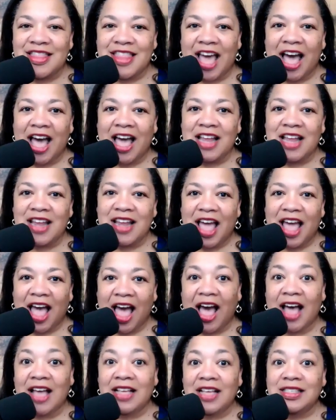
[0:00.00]
that
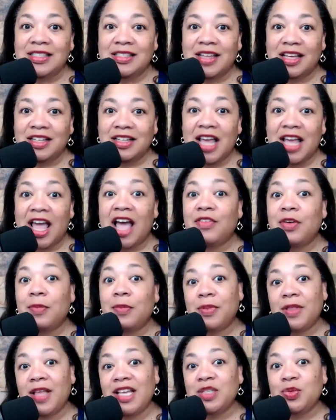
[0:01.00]
has to have
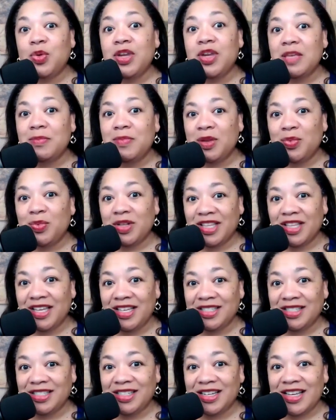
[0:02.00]
a place where it can be
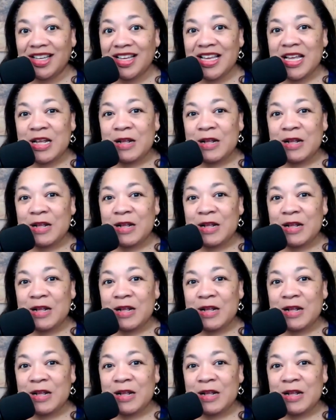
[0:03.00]
released.